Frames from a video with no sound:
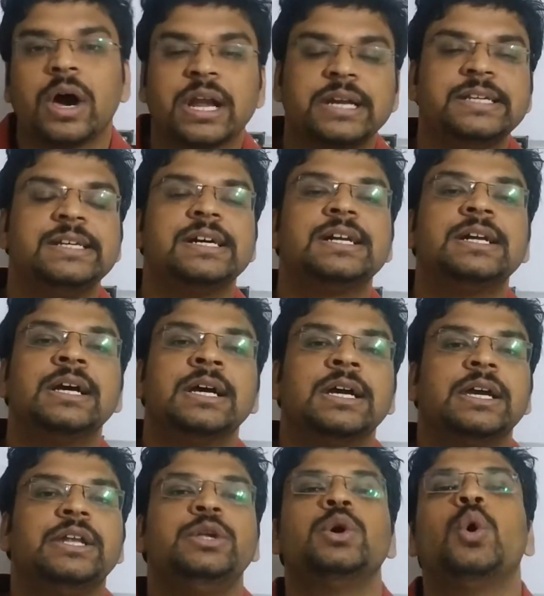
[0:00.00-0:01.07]
Earlier
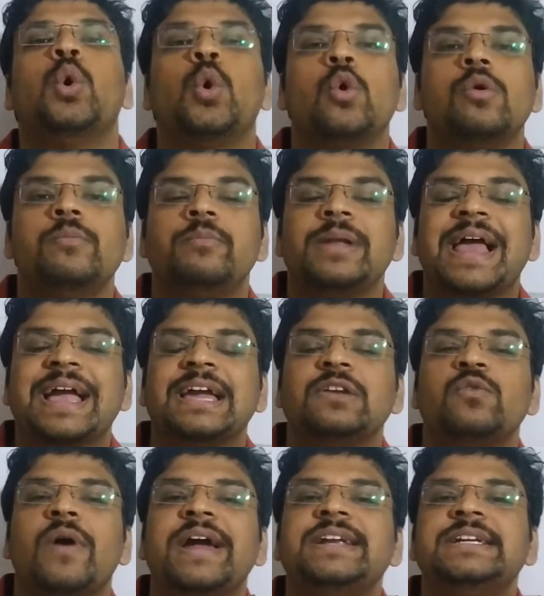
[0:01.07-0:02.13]
in your home black and
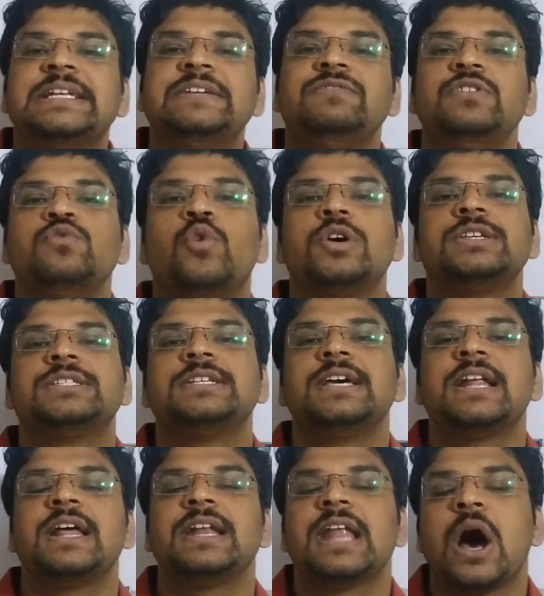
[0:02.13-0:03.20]
white TV was
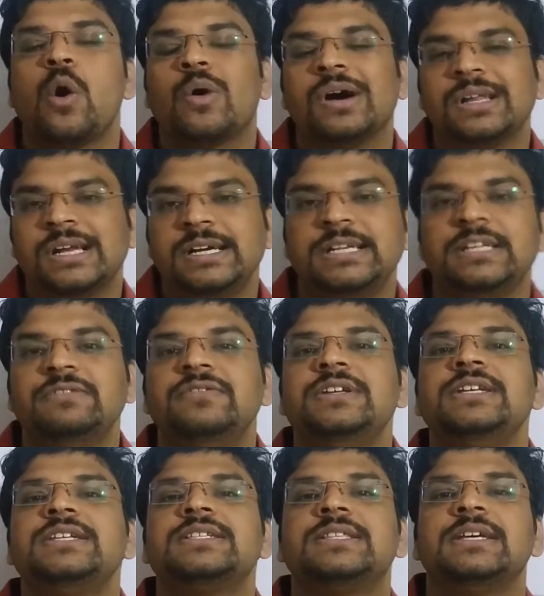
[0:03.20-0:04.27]
there, and now color TV
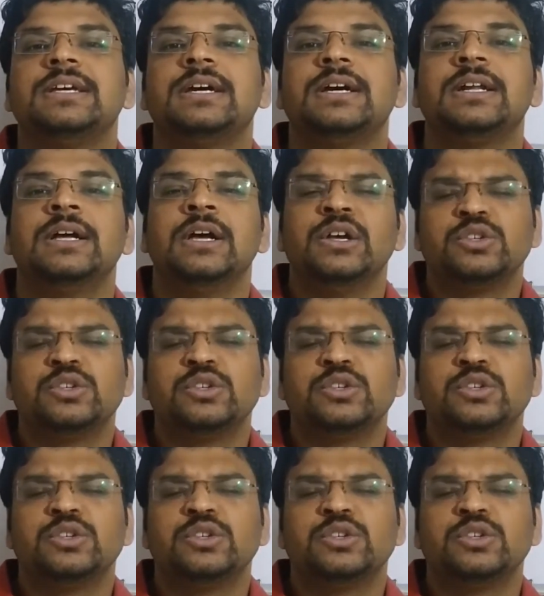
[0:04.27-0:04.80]
is there.